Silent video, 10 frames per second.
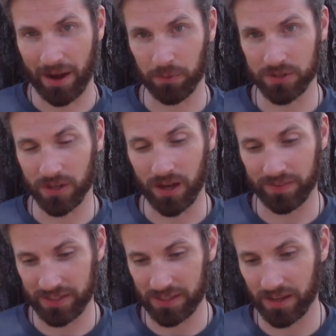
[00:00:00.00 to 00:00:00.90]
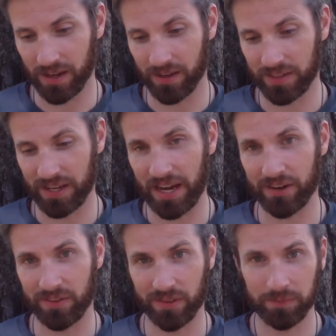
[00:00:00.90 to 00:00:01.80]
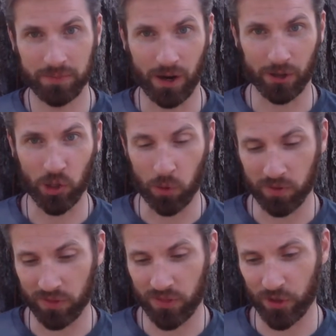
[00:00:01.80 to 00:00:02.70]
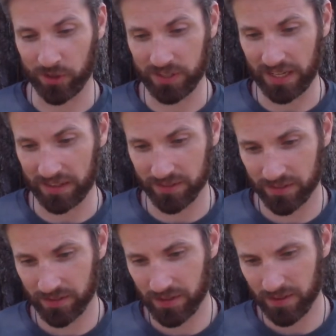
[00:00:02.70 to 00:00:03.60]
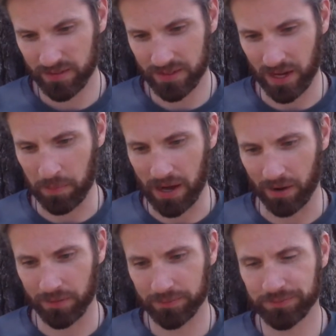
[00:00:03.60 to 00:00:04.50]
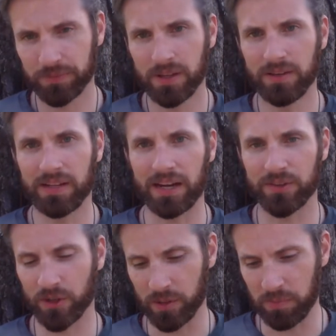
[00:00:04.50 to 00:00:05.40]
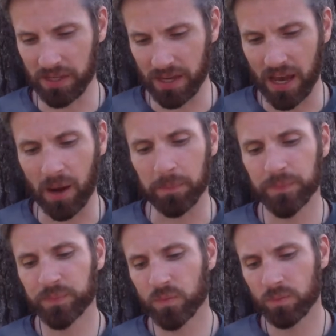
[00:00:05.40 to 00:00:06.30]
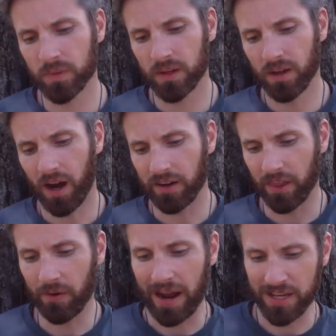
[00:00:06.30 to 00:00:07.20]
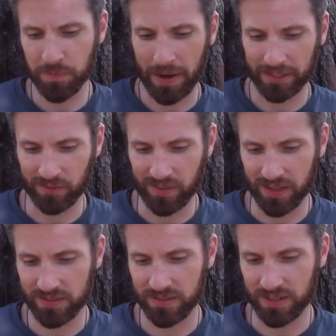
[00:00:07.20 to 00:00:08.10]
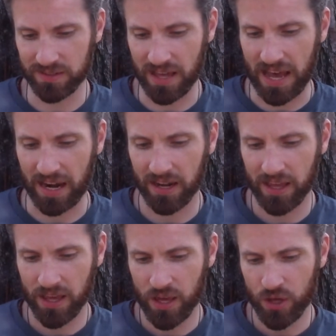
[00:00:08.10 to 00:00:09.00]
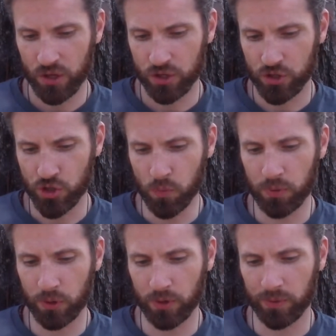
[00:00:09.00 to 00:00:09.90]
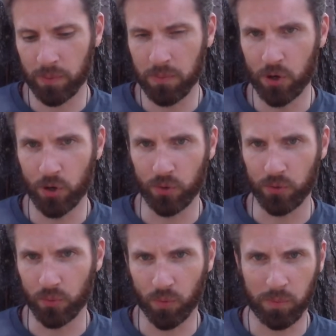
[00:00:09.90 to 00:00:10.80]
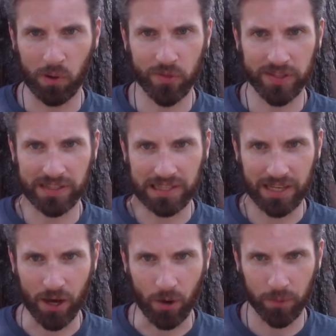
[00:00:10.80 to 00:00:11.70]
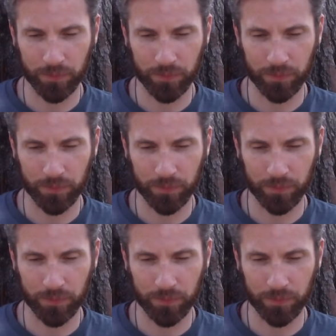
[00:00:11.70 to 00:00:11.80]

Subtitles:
was on the night of the October the 13th at about 9:30 p.m. Another aspect of this is that Jupiter and the Moon were both in Leo.